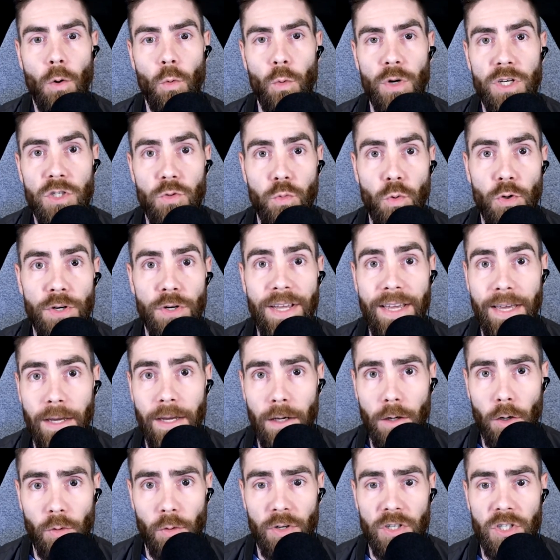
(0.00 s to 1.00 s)
which would
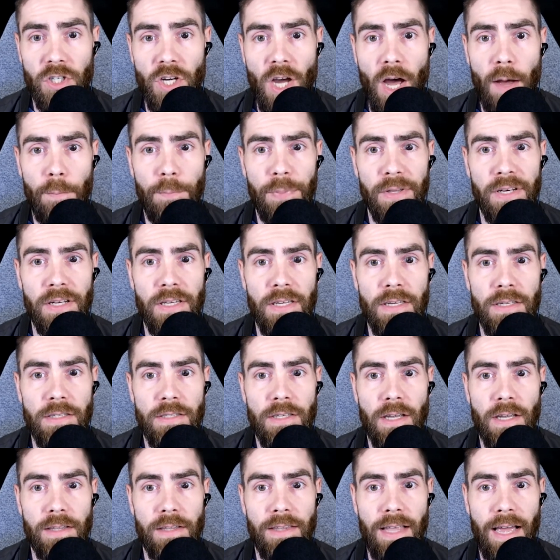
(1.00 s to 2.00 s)
encourage companies